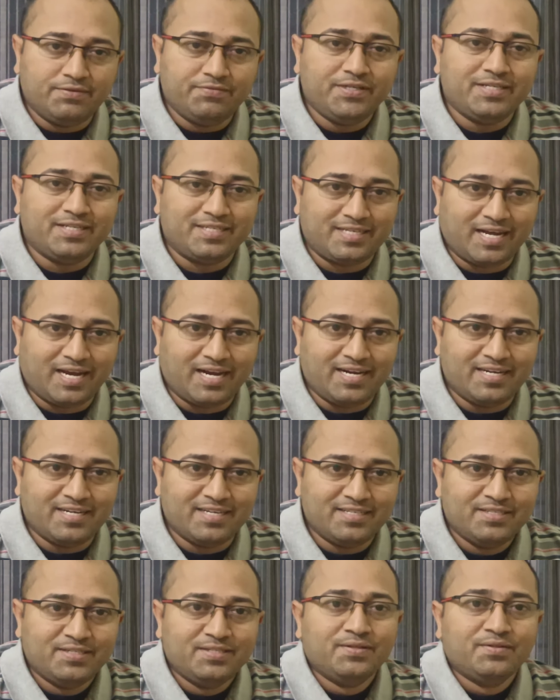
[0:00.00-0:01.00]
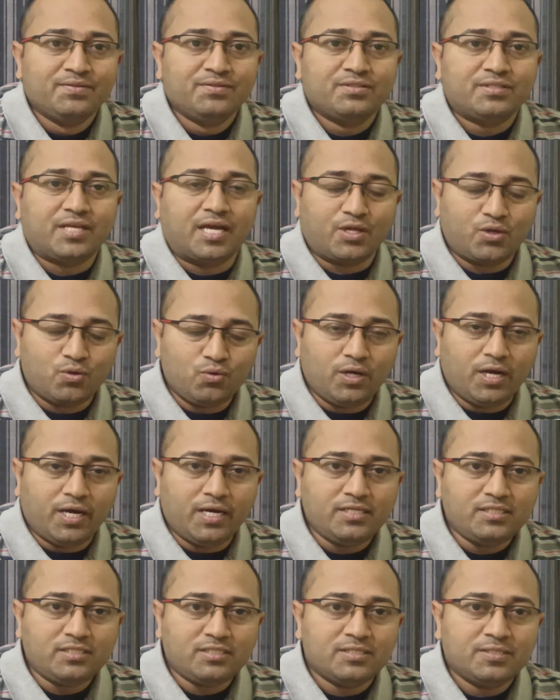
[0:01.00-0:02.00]
Navy retired. Thank you
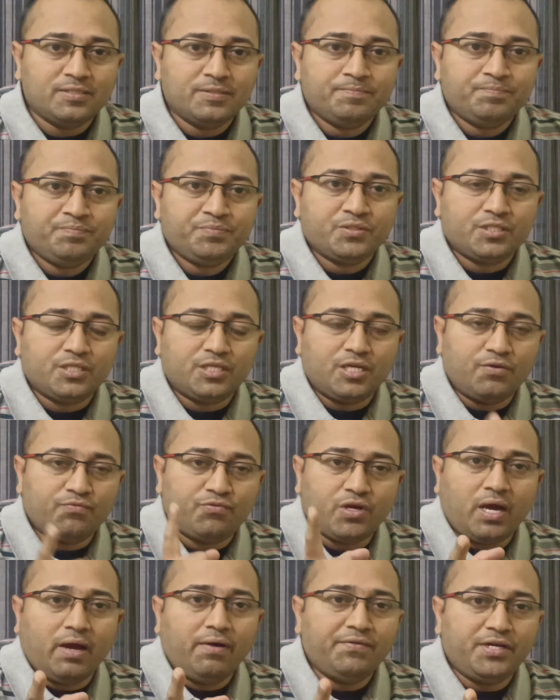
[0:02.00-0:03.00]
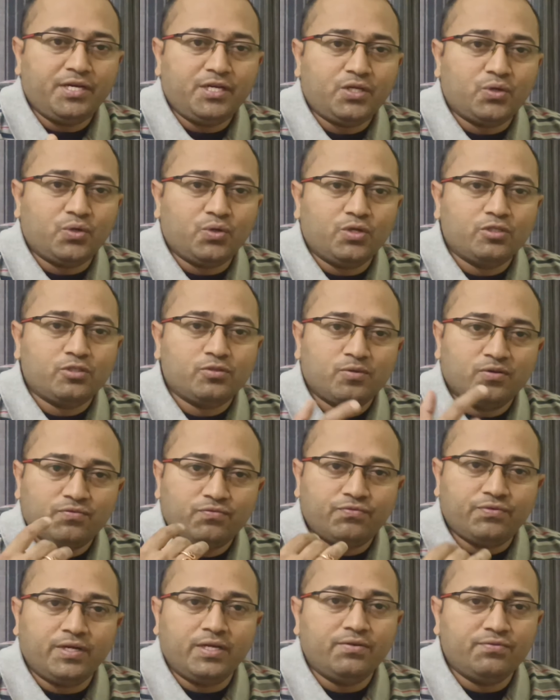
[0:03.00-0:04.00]
guys. If you have any queries,
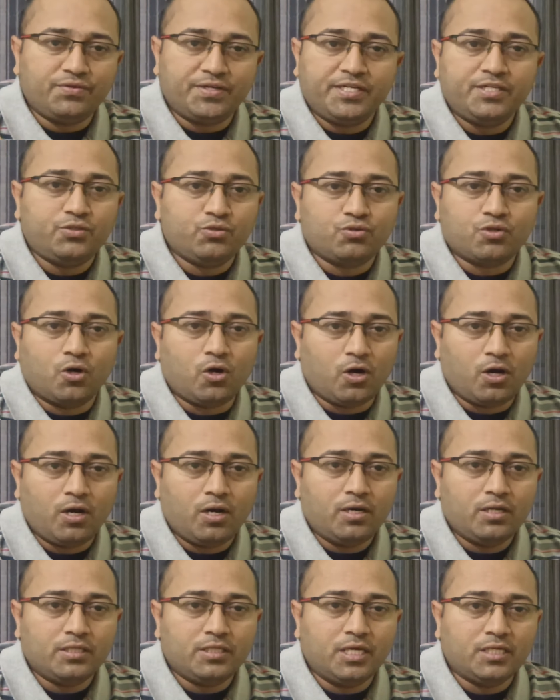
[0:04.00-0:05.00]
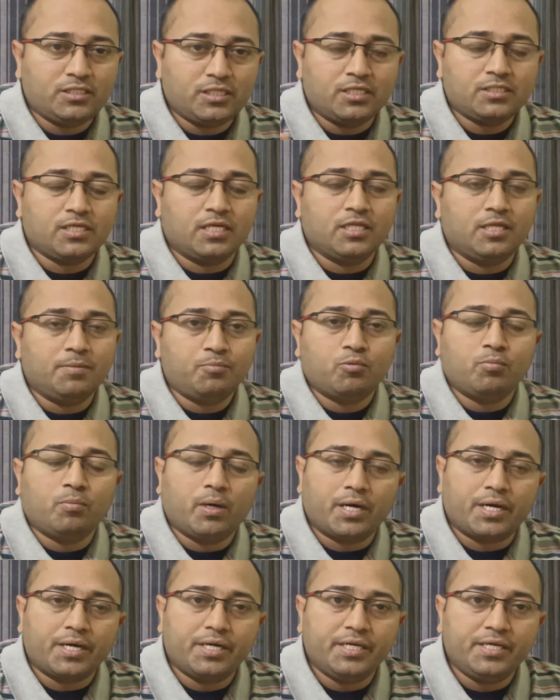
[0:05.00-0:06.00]
feel free to call. This is Sandeep
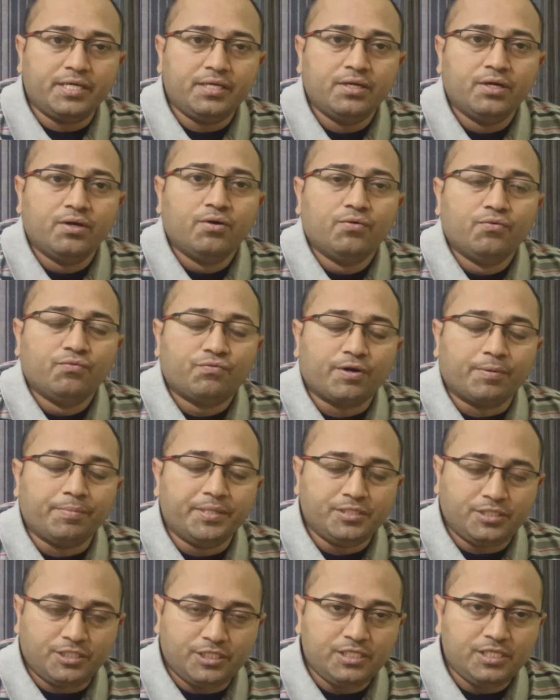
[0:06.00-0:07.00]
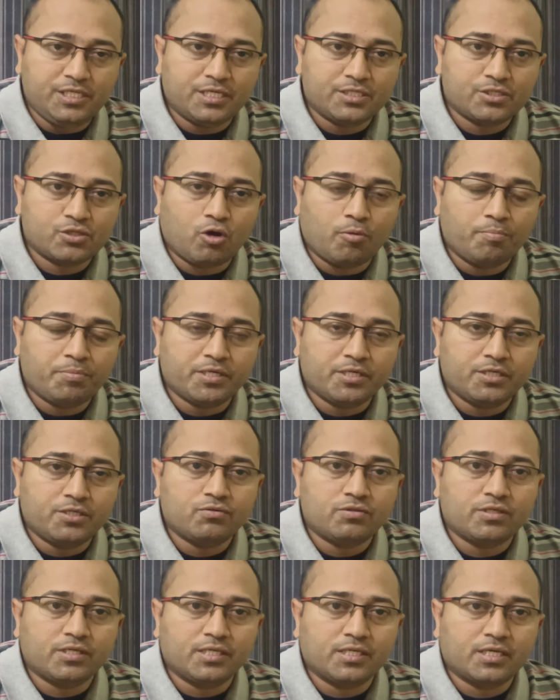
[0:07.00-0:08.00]
Kumar Reddy from Ingenious
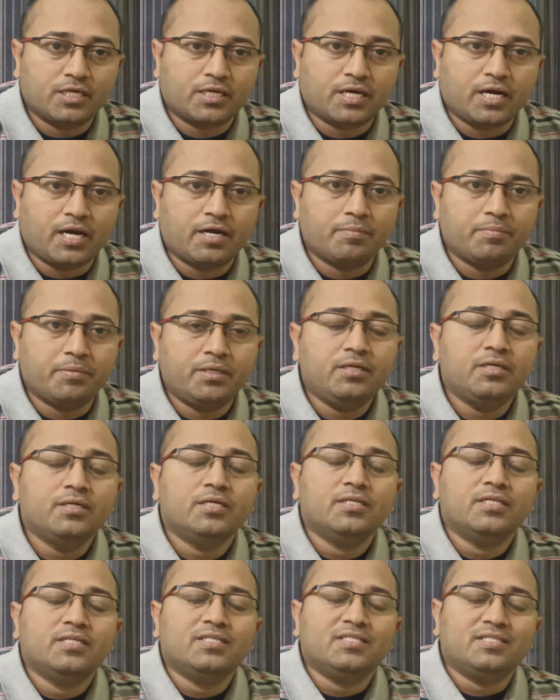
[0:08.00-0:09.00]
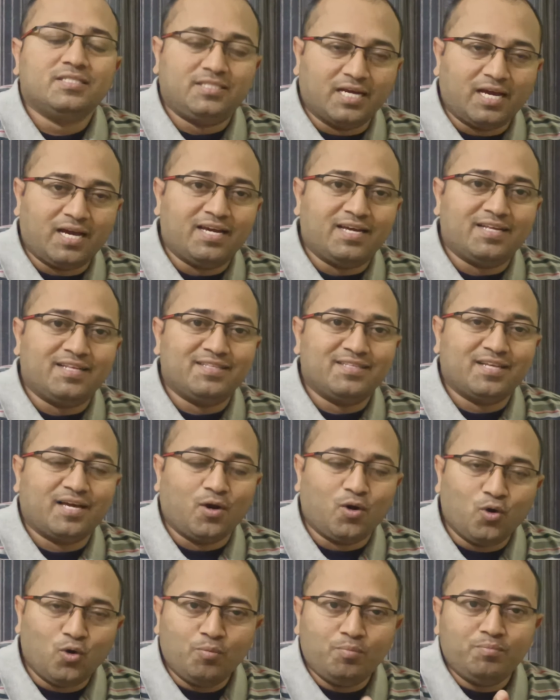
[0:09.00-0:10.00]
Competitive Training Academy. Jai
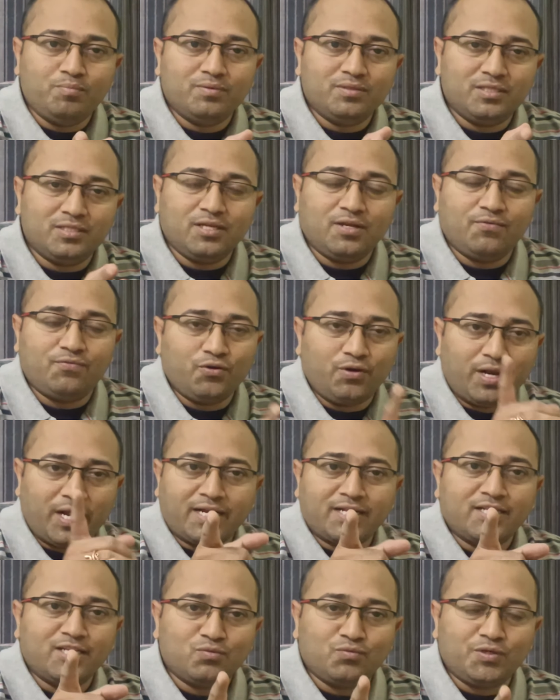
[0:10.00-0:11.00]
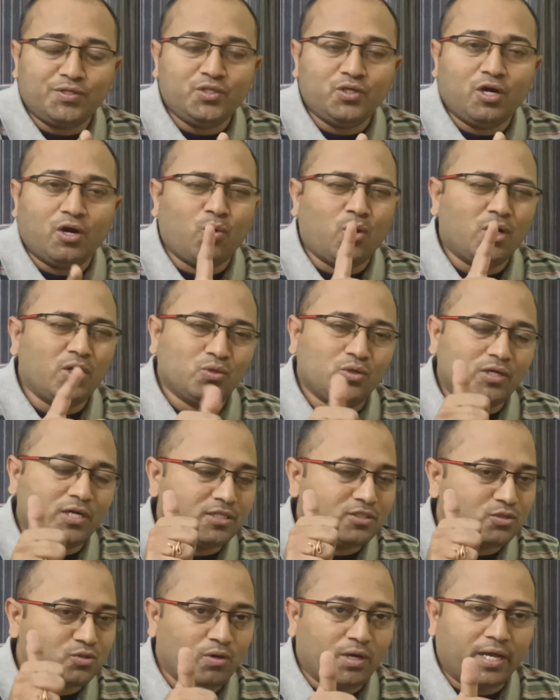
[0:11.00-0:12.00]
I hope if you like this video, I want you
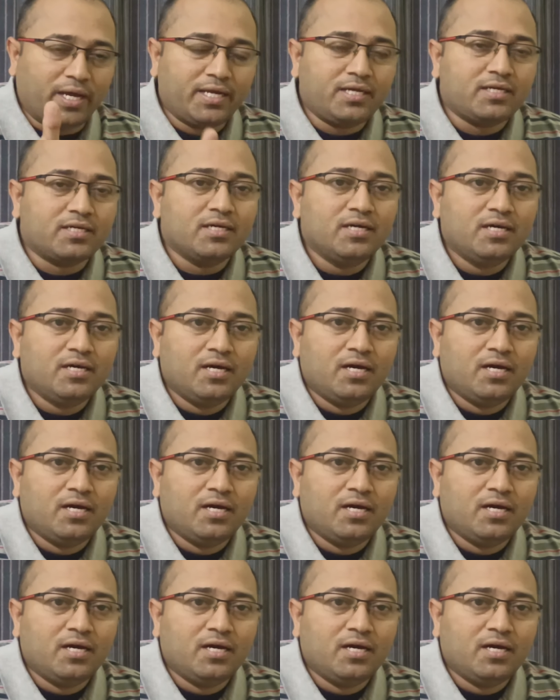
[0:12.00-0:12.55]
guys to like.